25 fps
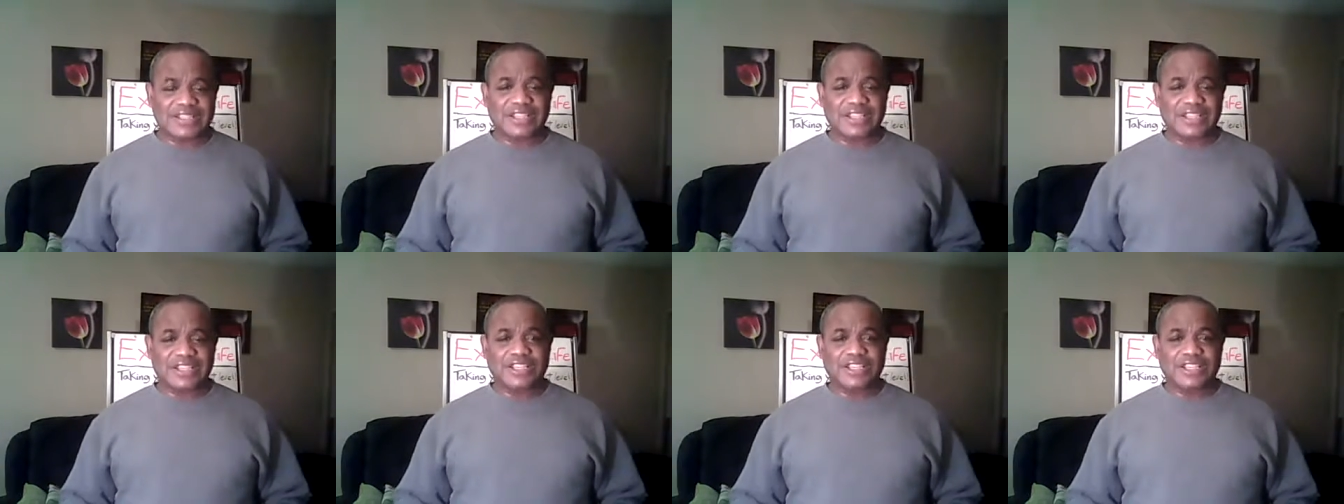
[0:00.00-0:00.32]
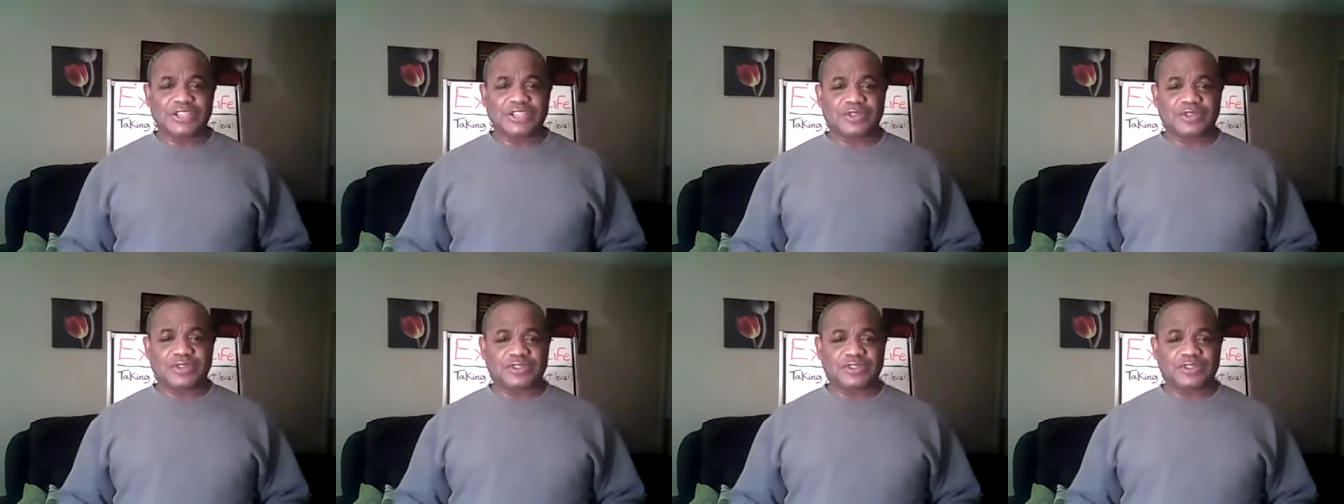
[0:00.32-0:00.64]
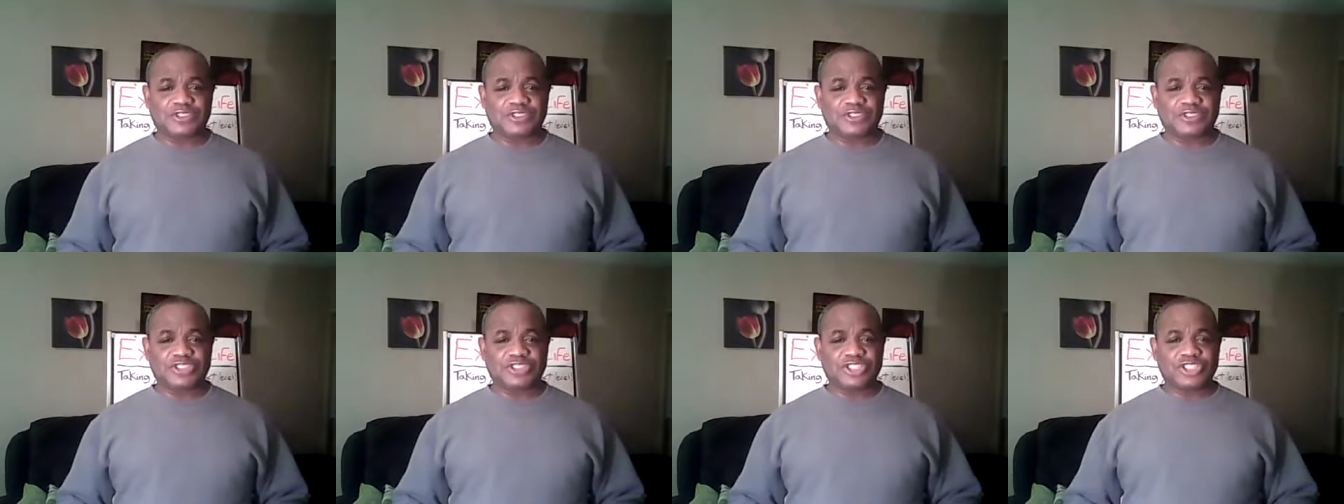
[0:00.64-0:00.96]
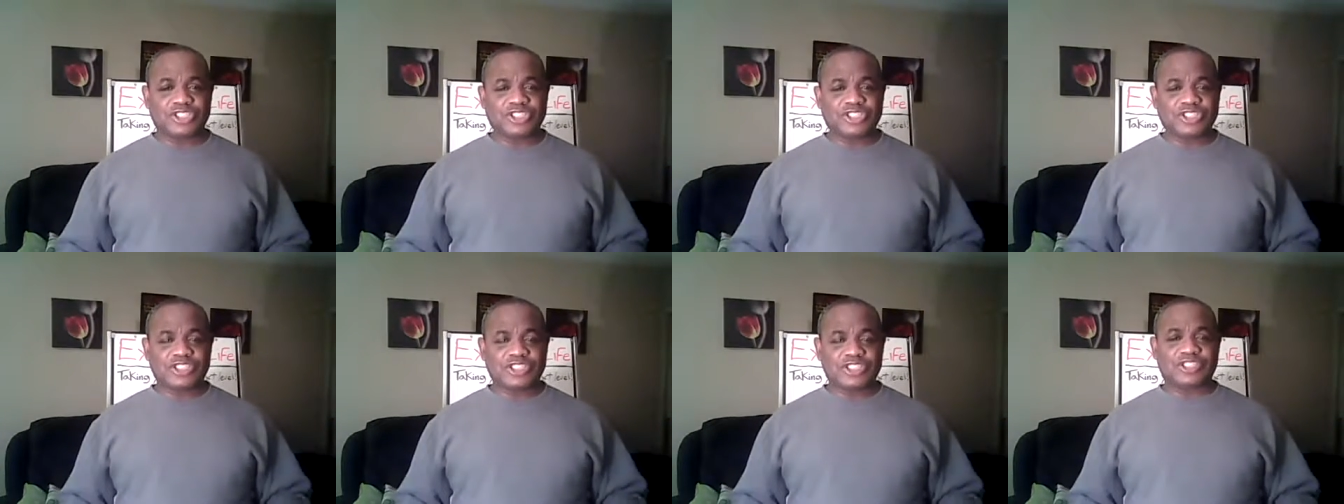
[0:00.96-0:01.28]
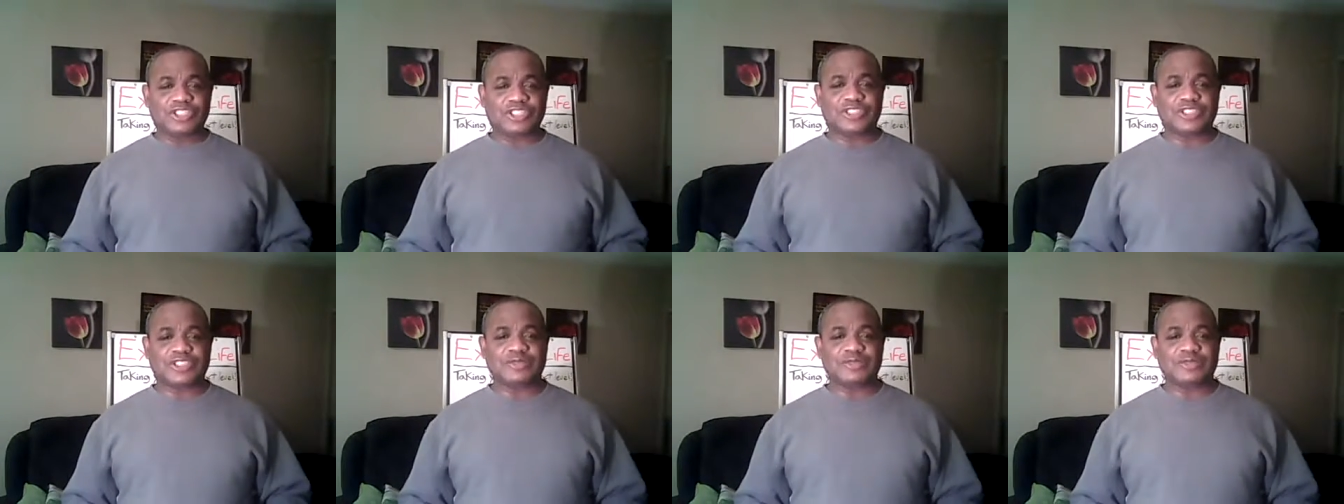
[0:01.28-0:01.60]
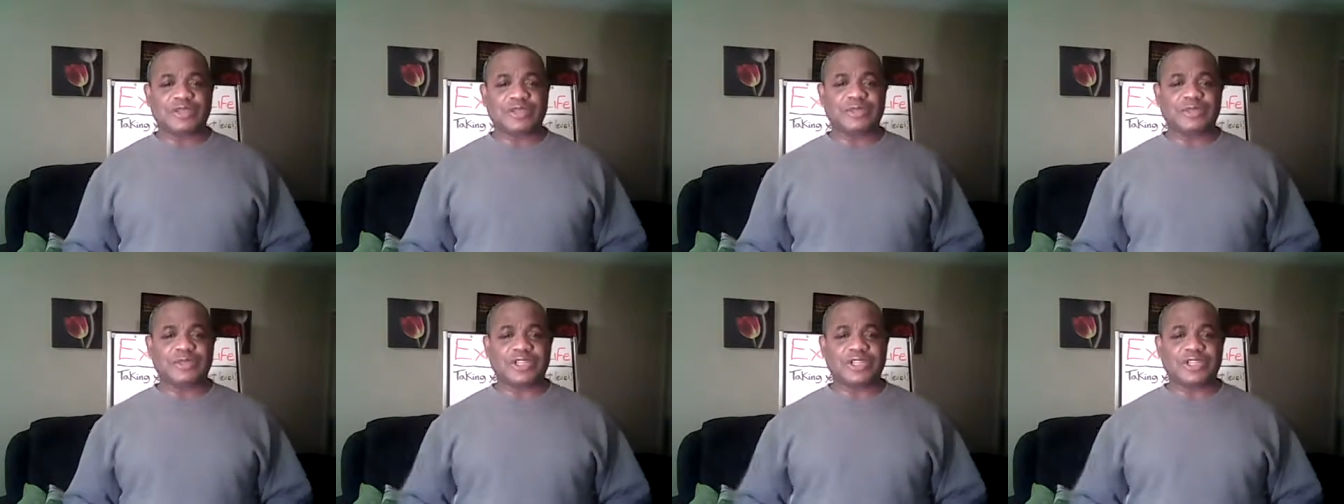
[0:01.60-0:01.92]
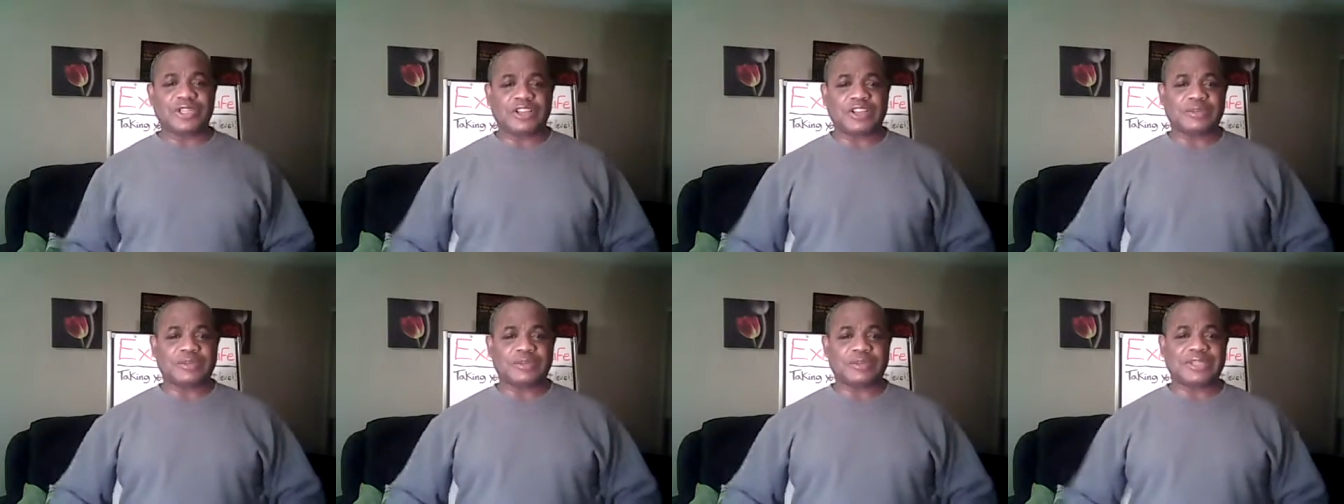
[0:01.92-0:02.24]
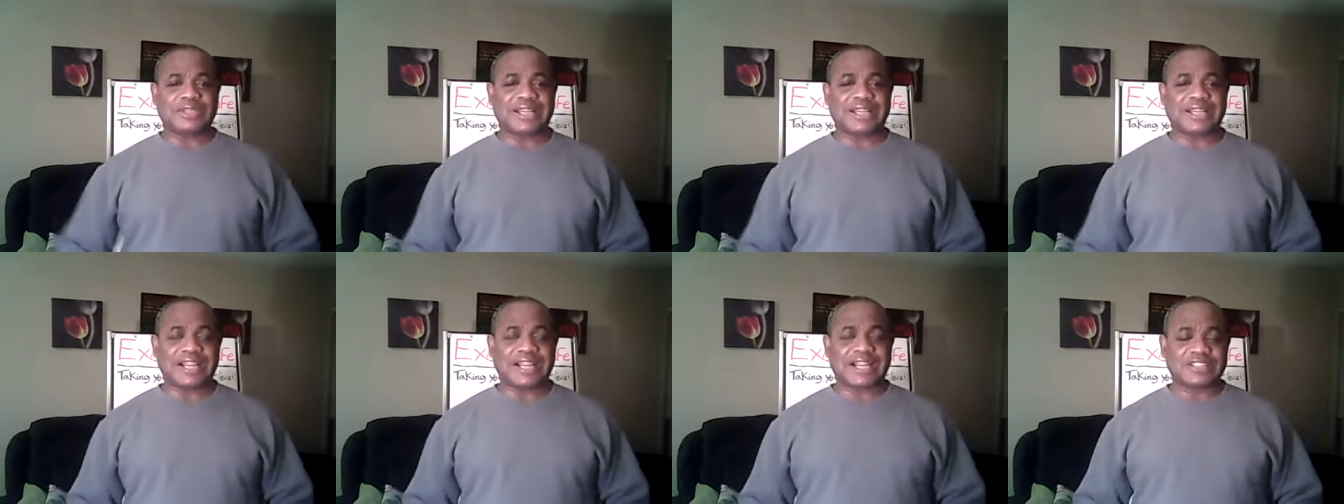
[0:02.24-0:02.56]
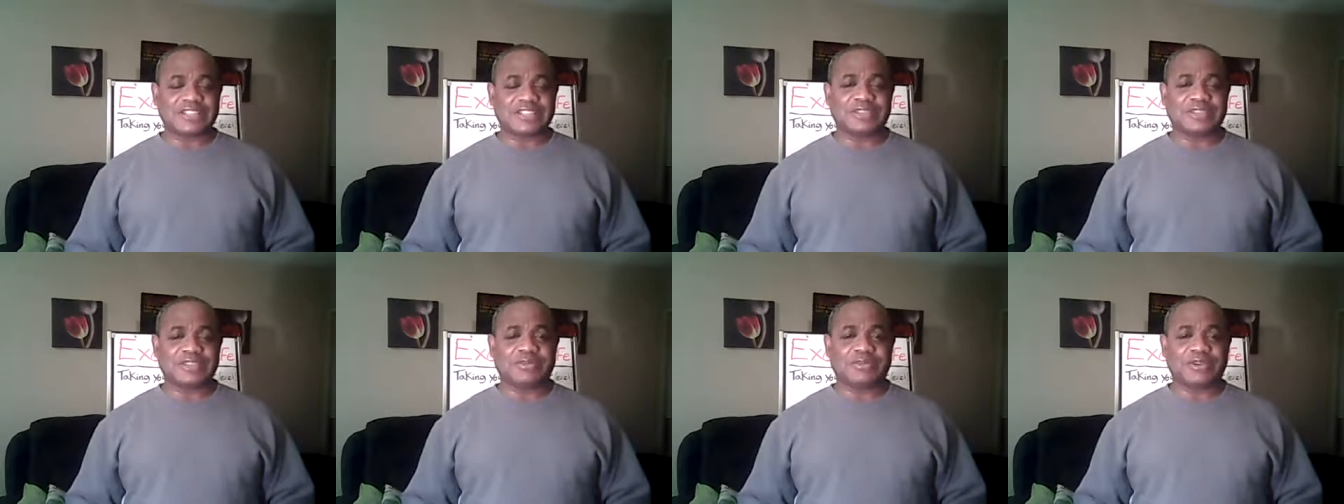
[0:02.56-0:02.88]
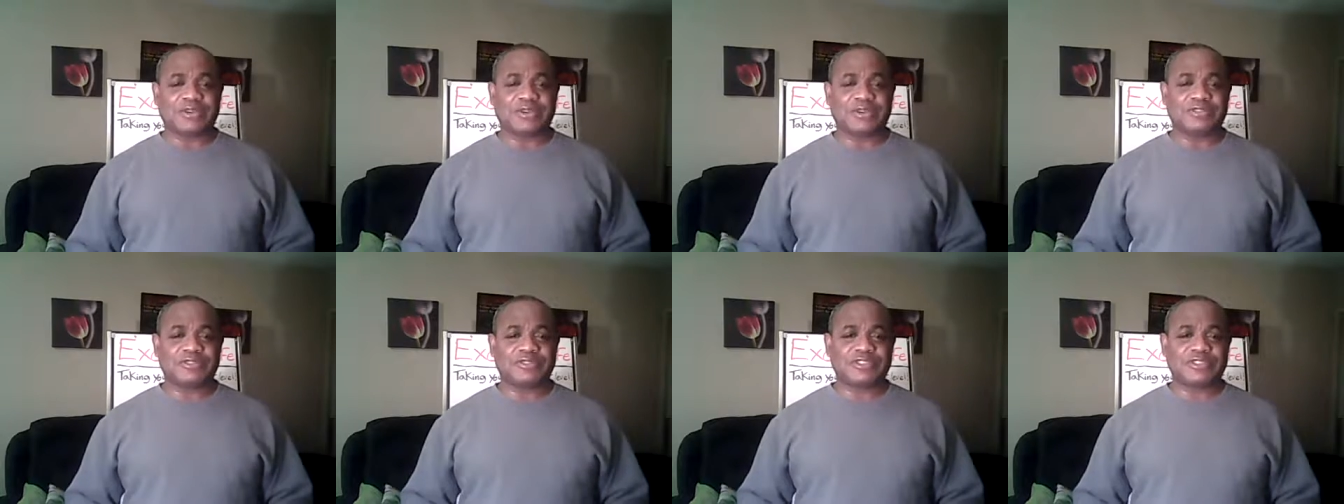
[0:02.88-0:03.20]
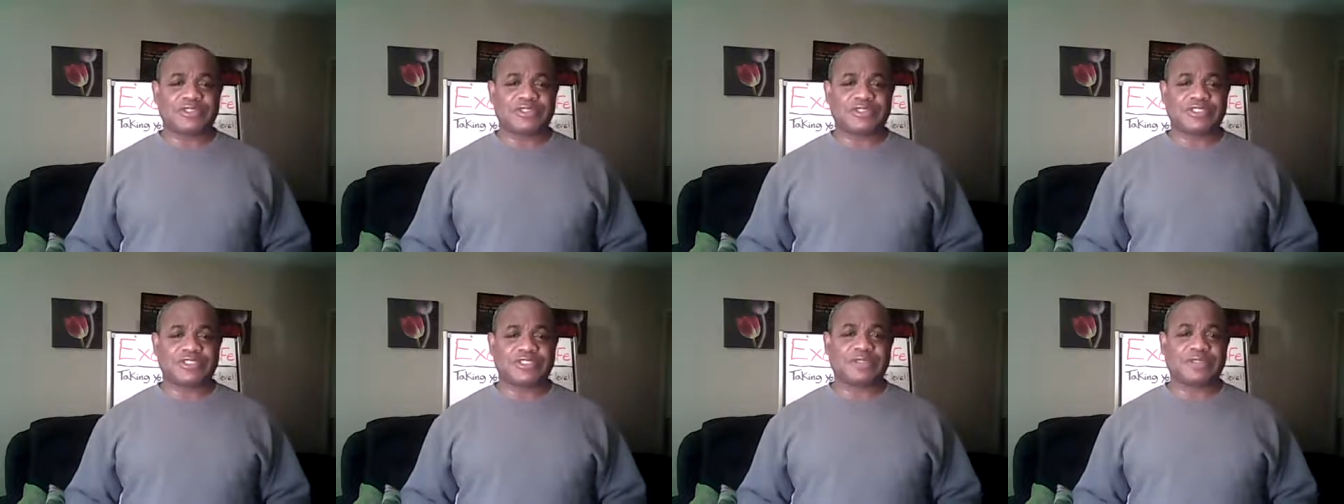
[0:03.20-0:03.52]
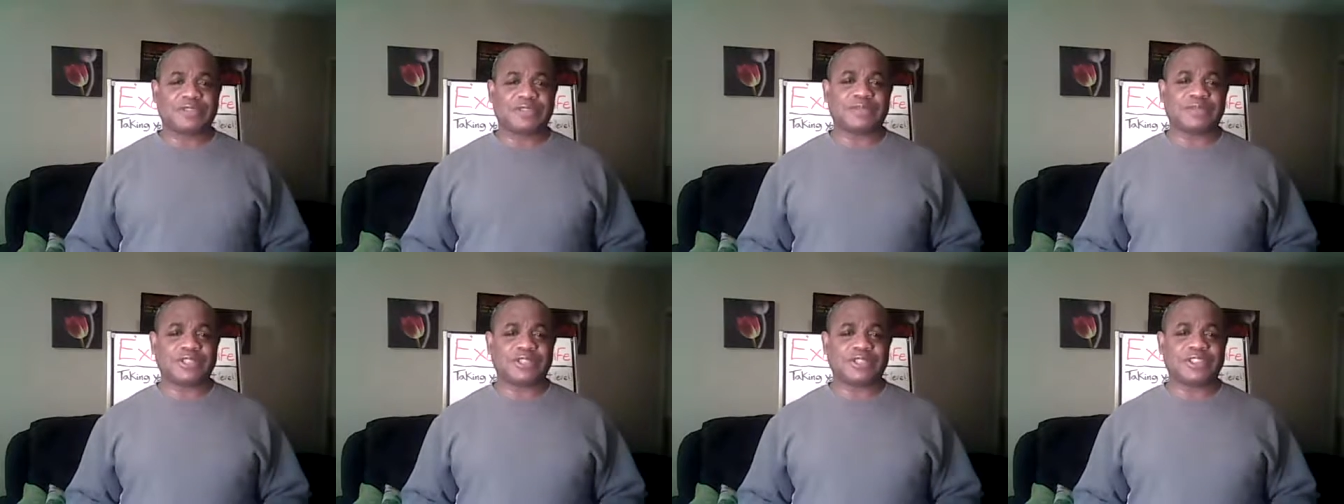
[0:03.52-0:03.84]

You know, children sometimes when they come and ask their parents for something,